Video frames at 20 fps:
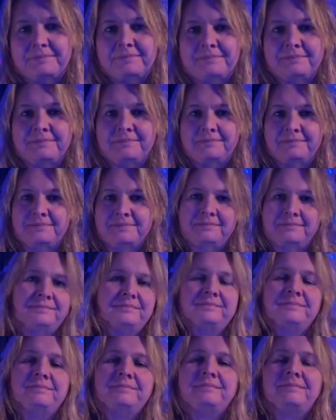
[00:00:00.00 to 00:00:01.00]

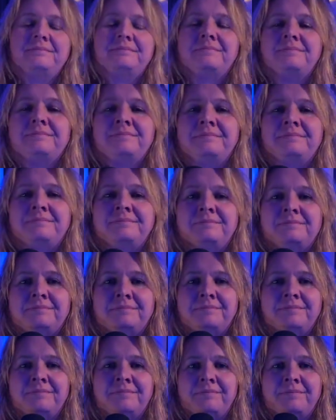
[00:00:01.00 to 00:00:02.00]
(silence)